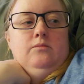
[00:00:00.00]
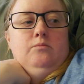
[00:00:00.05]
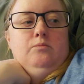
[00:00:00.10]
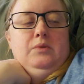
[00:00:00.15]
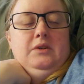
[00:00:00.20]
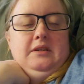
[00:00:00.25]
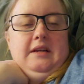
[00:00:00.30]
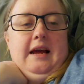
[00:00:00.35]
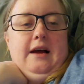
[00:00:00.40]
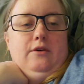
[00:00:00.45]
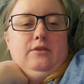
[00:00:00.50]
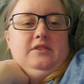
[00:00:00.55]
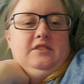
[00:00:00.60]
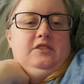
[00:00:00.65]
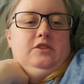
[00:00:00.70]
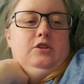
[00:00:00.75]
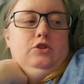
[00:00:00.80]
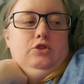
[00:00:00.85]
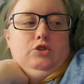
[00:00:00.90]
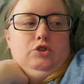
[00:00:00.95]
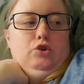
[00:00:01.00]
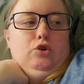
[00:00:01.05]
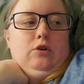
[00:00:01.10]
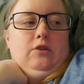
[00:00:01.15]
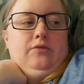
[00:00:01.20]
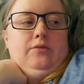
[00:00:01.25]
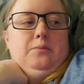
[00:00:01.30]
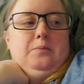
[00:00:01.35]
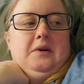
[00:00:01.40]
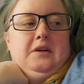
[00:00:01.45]
But now it's too short
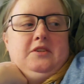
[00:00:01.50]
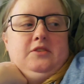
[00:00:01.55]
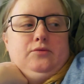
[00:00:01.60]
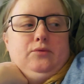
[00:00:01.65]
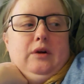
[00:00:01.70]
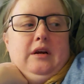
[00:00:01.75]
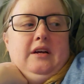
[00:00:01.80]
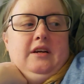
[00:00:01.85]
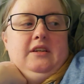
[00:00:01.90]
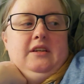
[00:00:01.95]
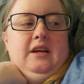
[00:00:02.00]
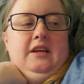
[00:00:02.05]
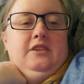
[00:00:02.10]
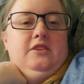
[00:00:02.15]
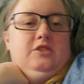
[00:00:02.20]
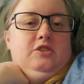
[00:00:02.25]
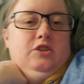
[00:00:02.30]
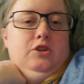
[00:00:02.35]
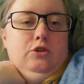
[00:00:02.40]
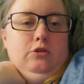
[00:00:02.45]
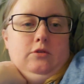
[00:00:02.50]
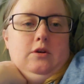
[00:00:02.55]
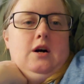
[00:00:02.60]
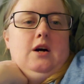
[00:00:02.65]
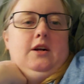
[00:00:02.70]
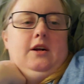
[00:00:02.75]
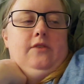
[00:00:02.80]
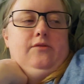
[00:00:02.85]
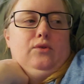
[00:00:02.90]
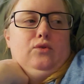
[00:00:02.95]
of a bus ride and too
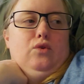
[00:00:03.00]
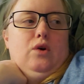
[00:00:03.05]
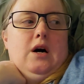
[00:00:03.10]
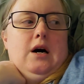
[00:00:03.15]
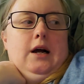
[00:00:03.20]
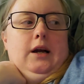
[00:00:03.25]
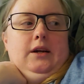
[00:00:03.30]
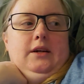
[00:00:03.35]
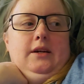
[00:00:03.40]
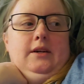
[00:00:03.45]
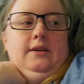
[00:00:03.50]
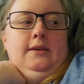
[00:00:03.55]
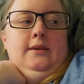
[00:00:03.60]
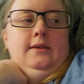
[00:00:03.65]
long of a walk.